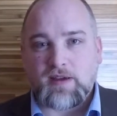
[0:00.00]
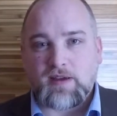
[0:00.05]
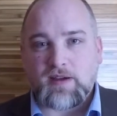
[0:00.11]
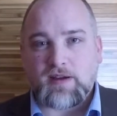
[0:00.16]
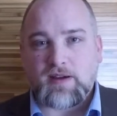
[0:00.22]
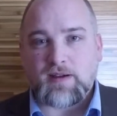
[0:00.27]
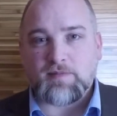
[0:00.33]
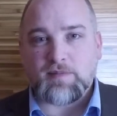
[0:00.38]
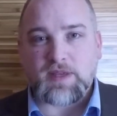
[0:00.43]

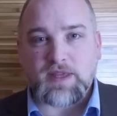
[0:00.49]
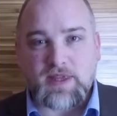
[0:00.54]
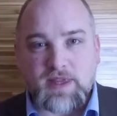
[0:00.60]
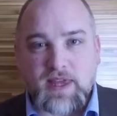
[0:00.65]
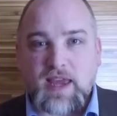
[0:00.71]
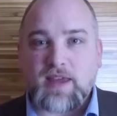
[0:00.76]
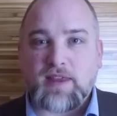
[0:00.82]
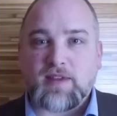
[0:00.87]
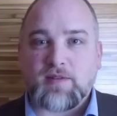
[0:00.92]
But
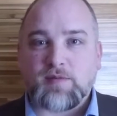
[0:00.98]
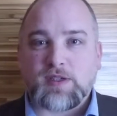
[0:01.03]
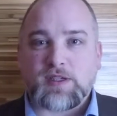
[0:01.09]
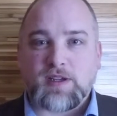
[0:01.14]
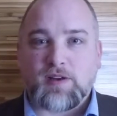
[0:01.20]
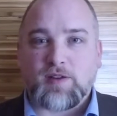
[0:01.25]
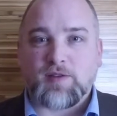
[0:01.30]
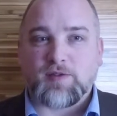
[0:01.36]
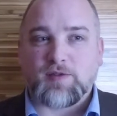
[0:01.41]
they
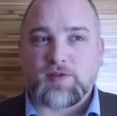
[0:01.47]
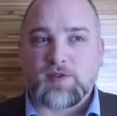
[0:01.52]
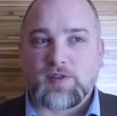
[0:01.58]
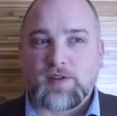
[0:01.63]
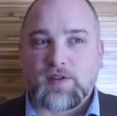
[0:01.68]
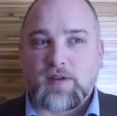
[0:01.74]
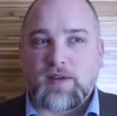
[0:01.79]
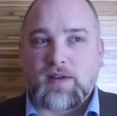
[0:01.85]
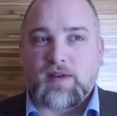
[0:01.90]

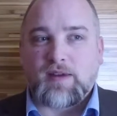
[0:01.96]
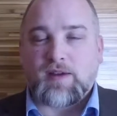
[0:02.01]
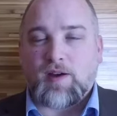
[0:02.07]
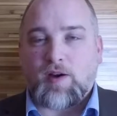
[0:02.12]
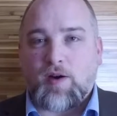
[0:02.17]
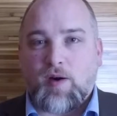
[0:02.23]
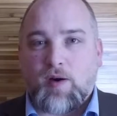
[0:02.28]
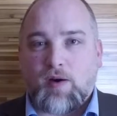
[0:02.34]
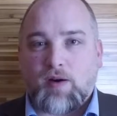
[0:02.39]
themselves
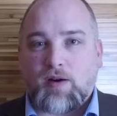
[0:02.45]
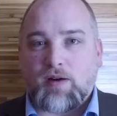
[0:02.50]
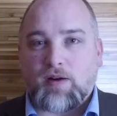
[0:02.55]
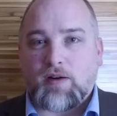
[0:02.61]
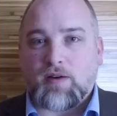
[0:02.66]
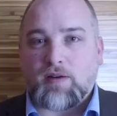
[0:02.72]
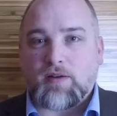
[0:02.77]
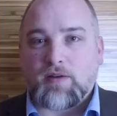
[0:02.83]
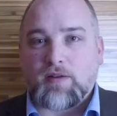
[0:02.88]

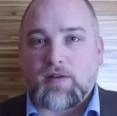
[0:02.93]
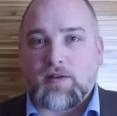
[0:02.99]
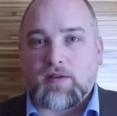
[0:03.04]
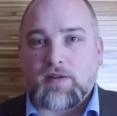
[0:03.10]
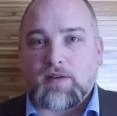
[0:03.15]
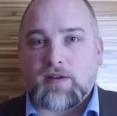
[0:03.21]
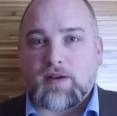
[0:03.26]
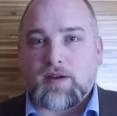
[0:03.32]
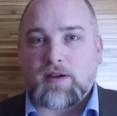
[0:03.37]
are
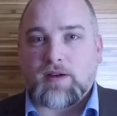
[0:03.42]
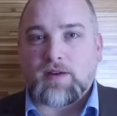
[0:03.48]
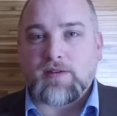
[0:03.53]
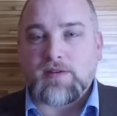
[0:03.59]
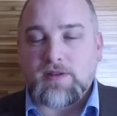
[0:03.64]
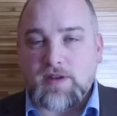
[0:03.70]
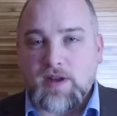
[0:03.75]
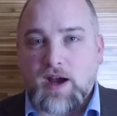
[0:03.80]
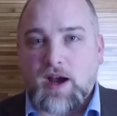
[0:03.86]

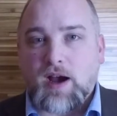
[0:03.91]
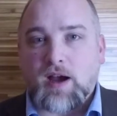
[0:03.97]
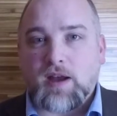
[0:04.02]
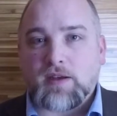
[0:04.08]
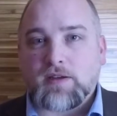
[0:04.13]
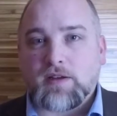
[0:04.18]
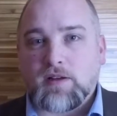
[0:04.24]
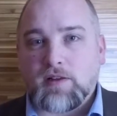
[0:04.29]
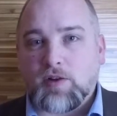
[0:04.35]

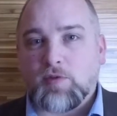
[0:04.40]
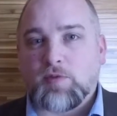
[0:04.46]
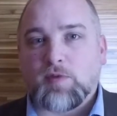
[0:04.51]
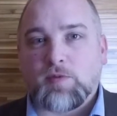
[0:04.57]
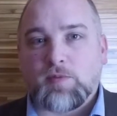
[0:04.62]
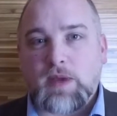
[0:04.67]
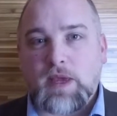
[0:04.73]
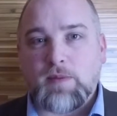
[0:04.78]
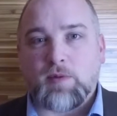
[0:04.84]
not
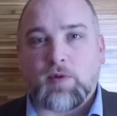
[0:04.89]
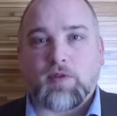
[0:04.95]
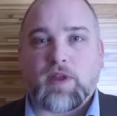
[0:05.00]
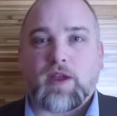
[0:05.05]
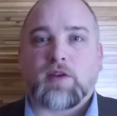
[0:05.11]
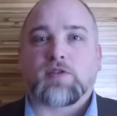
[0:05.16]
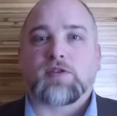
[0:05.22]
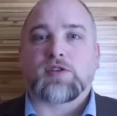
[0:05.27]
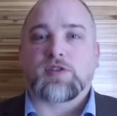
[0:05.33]
global people.
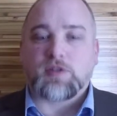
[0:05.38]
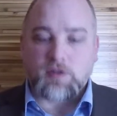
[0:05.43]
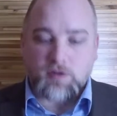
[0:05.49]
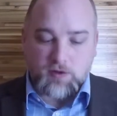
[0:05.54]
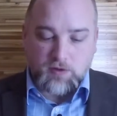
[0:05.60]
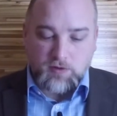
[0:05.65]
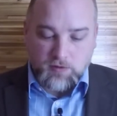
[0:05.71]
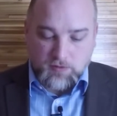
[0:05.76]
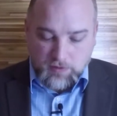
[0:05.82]
They are
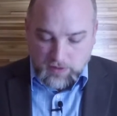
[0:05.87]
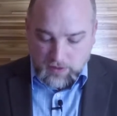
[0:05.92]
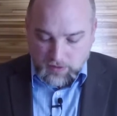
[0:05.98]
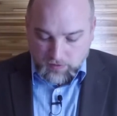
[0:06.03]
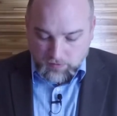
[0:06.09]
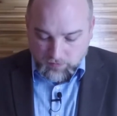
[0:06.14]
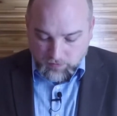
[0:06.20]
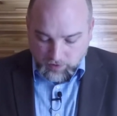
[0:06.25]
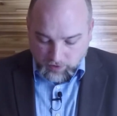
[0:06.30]
still
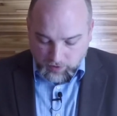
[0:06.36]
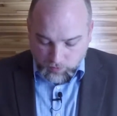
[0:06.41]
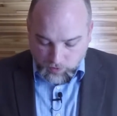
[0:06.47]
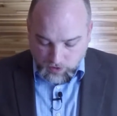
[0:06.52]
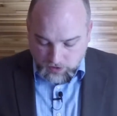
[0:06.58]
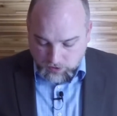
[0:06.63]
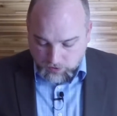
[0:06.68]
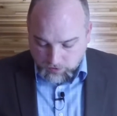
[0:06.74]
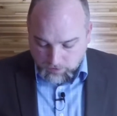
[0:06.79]
very
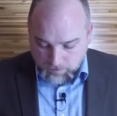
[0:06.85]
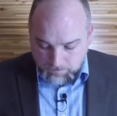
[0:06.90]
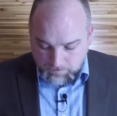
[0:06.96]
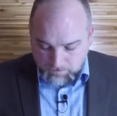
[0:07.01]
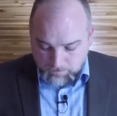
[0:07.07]
Western.